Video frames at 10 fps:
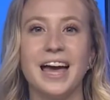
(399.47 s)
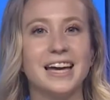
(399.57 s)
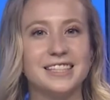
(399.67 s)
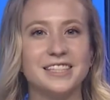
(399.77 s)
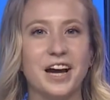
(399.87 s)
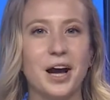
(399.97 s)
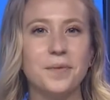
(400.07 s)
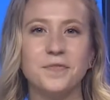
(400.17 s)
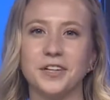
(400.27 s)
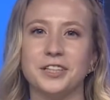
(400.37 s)
It's
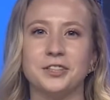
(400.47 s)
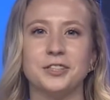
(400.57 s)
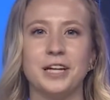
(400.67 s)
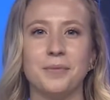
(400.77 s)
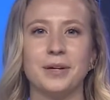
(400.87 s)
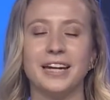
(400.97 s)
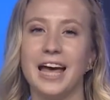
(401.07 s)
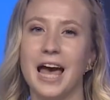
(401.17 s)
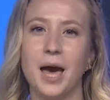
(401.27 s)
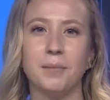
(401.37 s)
time for entertainment.
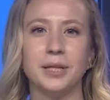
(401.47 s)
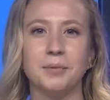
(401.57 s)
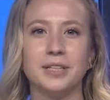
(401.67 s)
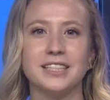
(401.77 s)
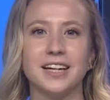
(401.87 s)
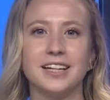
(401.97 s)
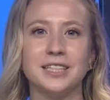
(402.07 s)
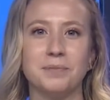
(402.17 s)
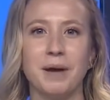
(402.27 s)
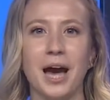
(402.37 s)
Emily McDonough
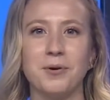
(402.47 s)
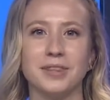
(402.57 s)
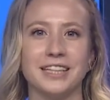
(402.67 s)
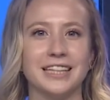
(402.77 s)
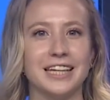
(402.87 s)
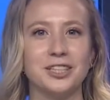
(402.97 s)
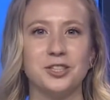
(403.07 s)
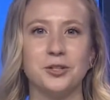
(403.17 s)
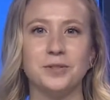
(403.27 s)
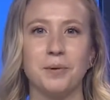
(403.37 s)
is back with the latest
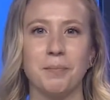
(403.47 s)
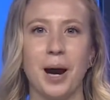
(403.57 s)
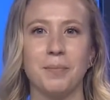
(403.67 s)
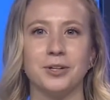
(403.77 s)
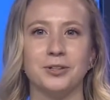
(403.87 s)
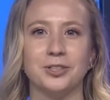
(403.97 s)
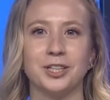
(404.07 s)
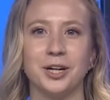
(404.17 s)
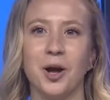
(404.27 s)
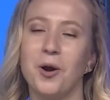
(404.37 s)
news in pop
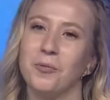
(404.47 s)
culture.